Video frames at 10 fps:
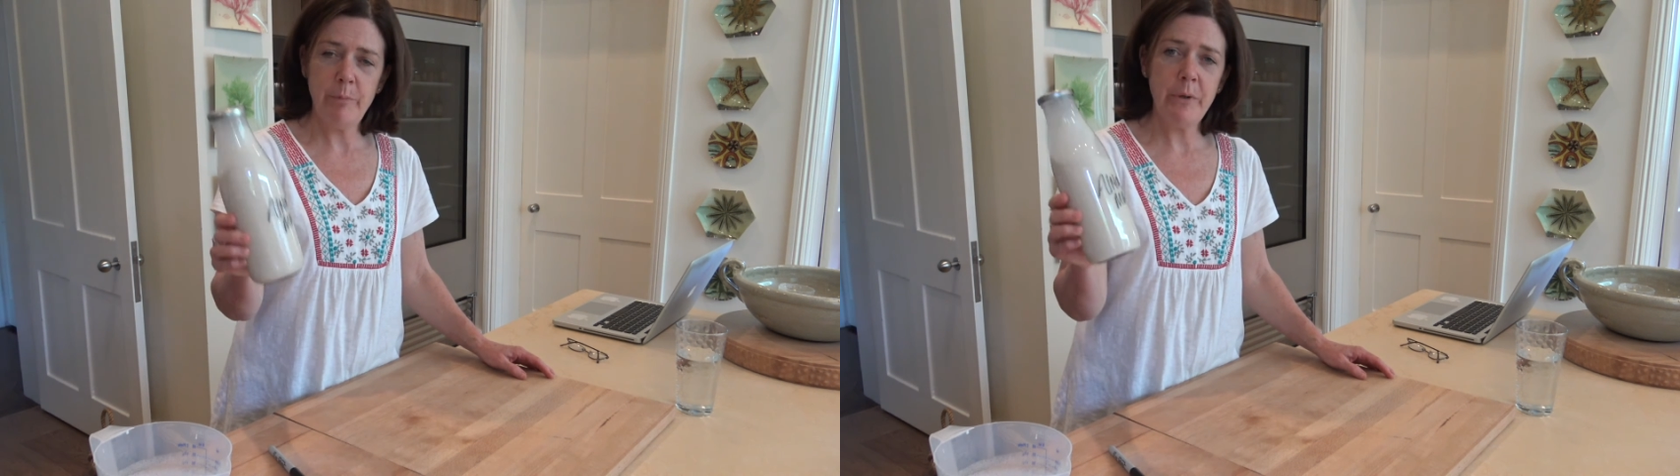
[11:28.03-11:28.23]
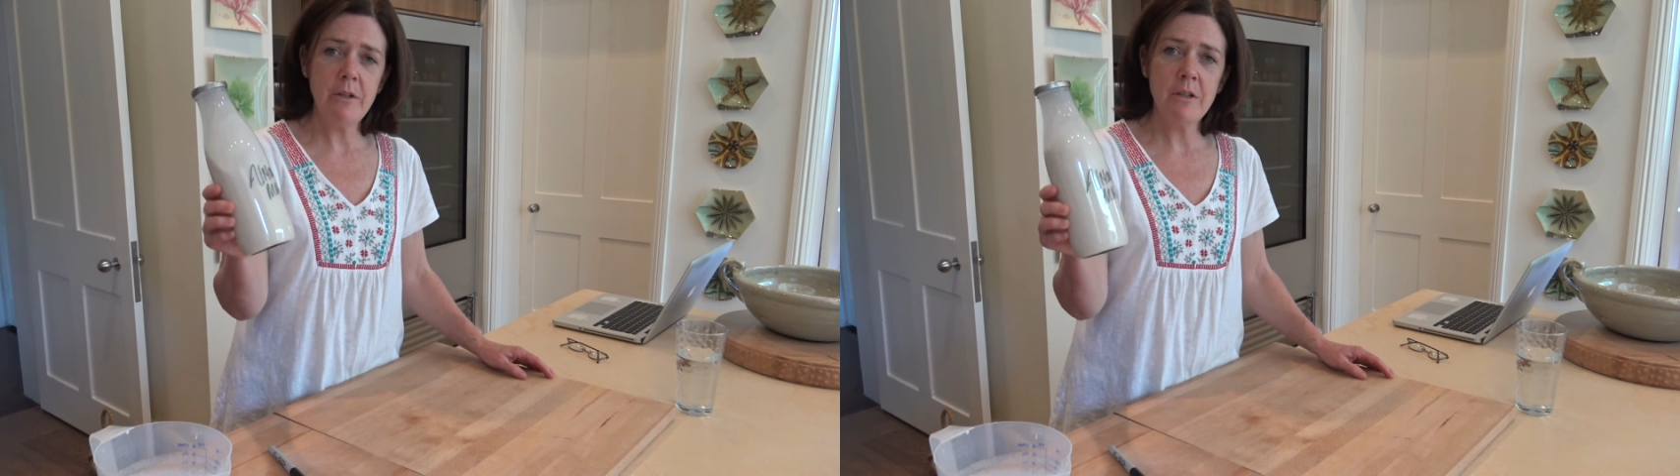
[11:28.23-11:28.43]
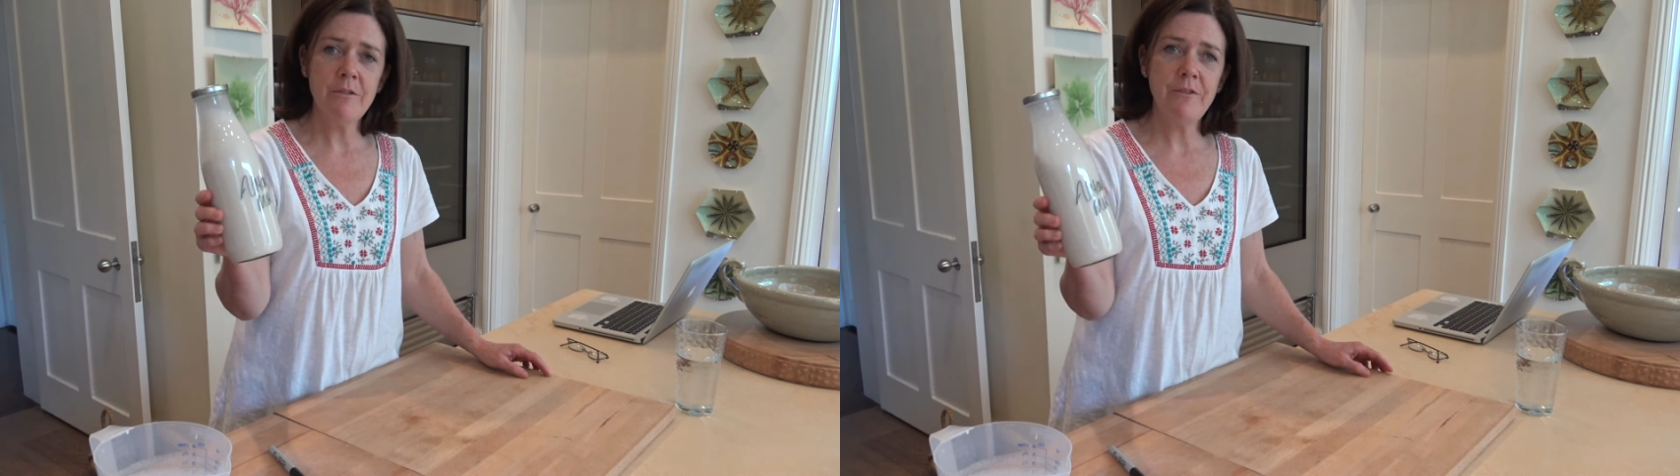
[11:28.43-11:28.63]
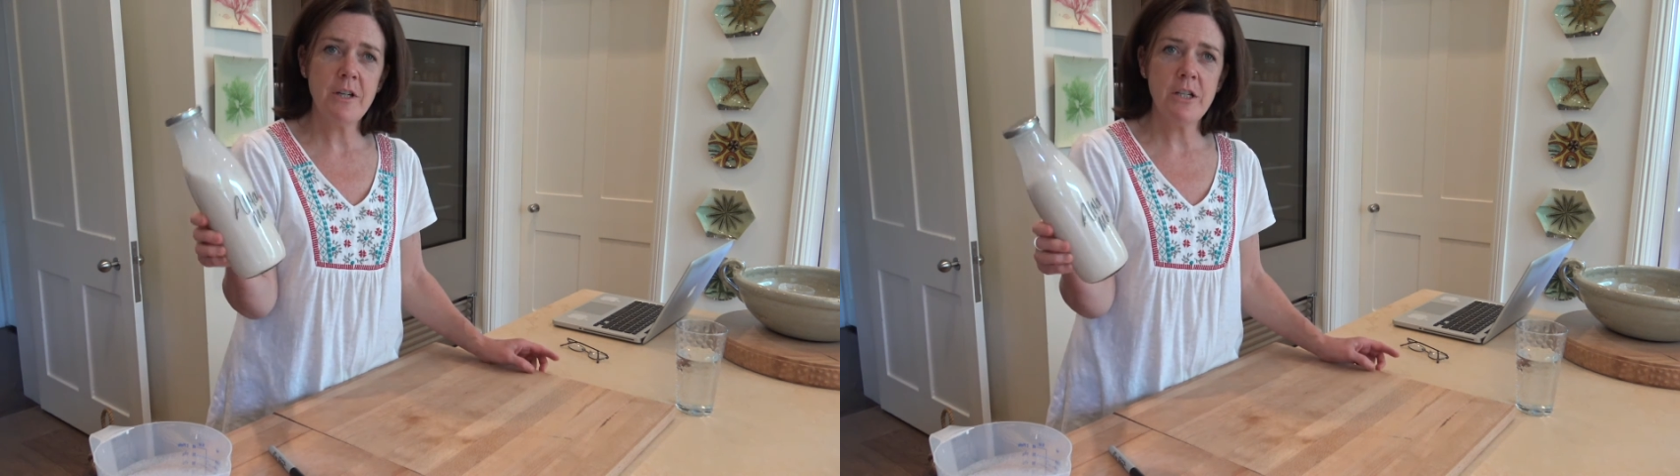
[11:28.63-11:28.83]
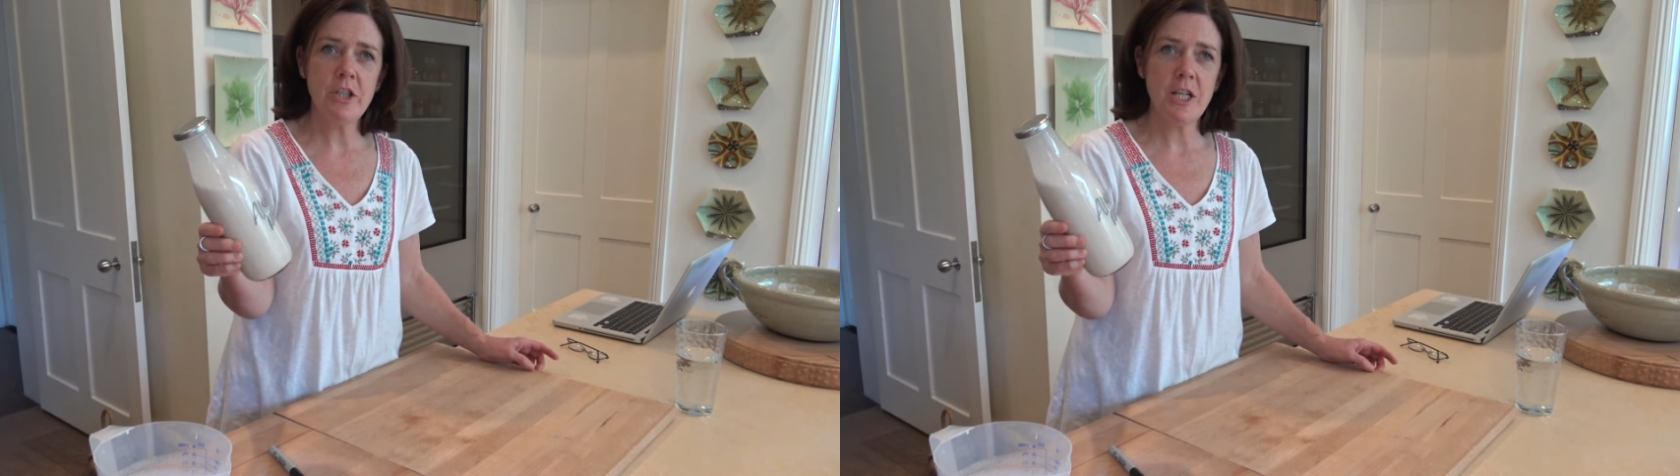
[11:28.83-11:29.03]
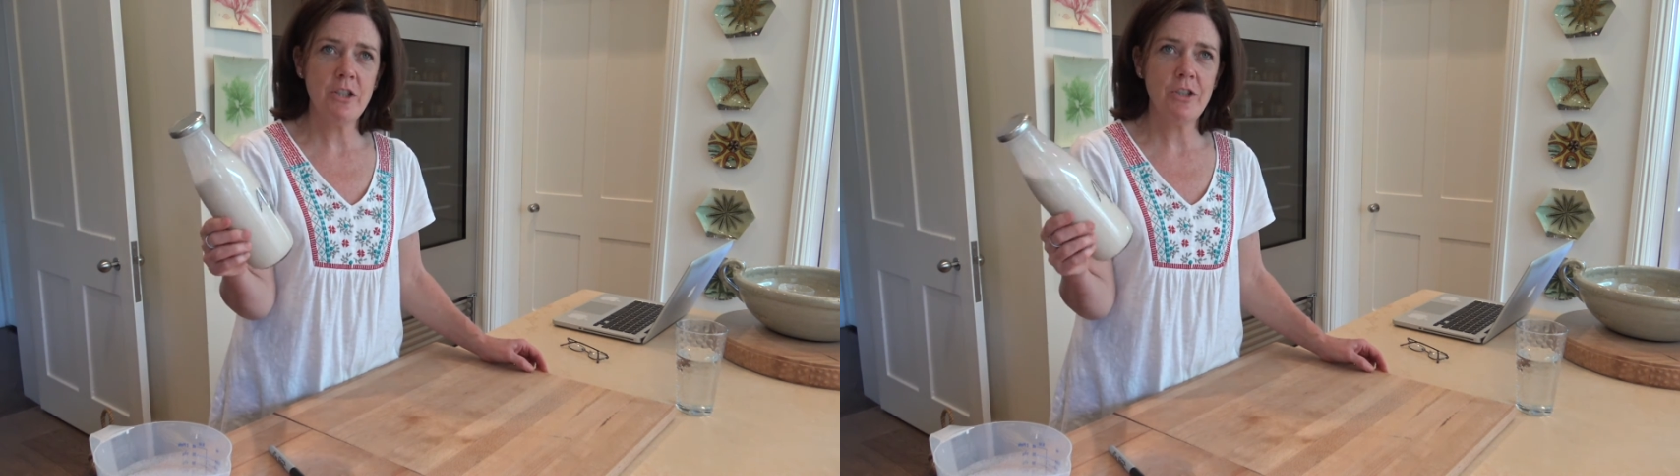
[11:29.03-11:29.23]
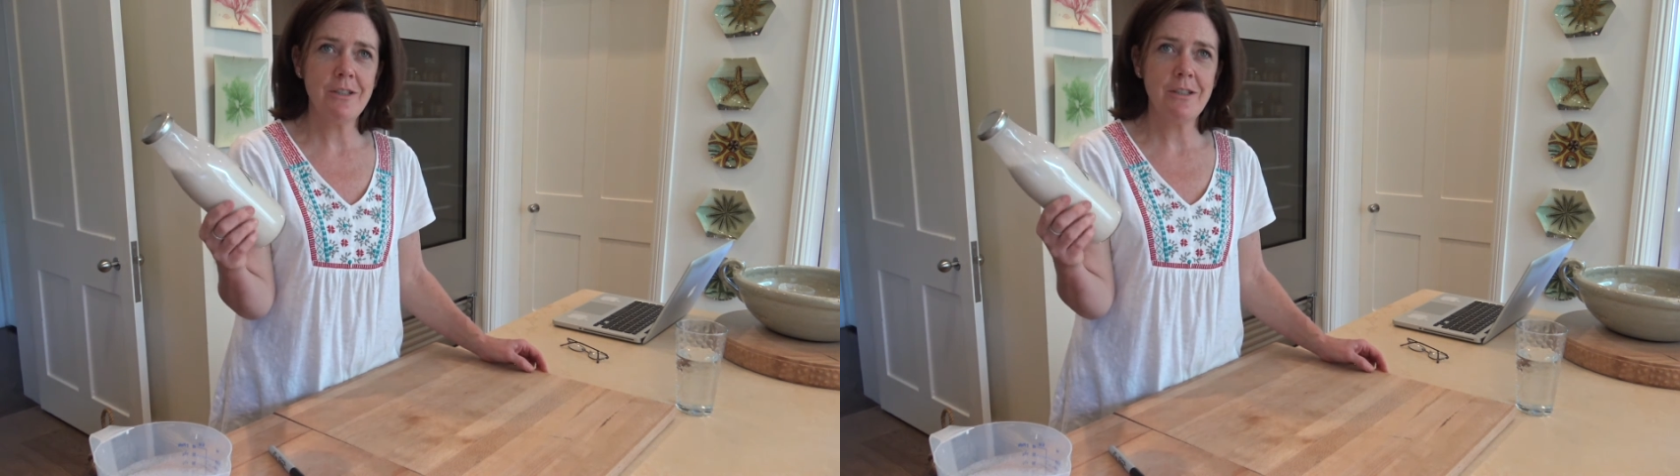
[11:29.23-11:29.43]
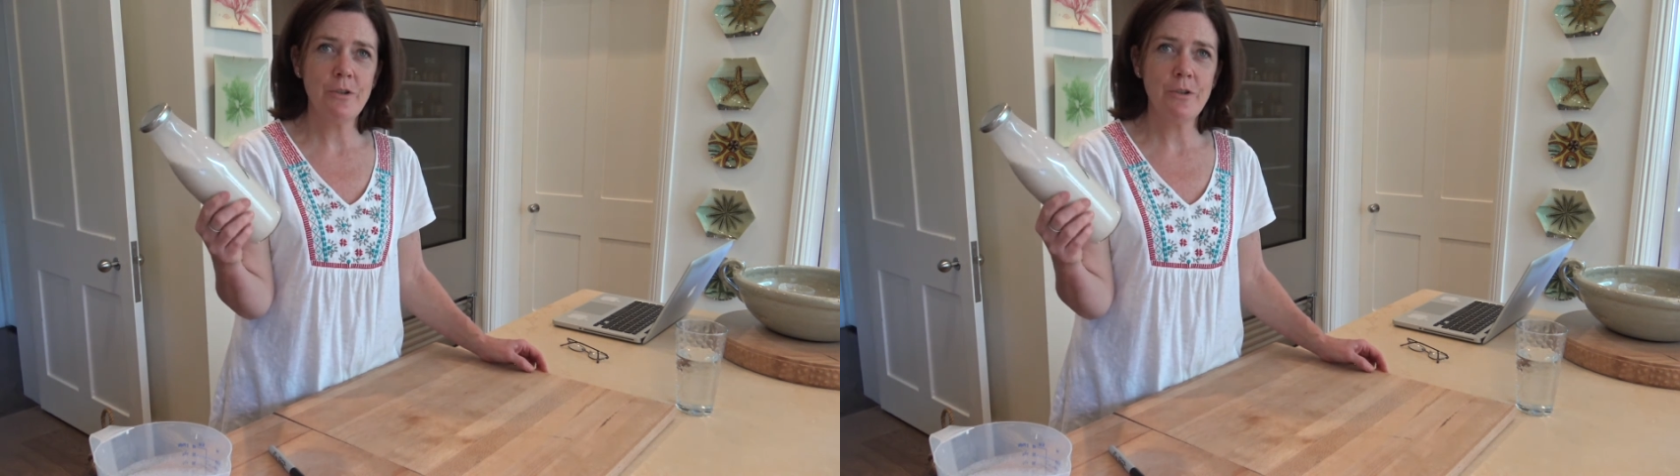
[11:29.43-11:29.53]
Put it in the fridge and just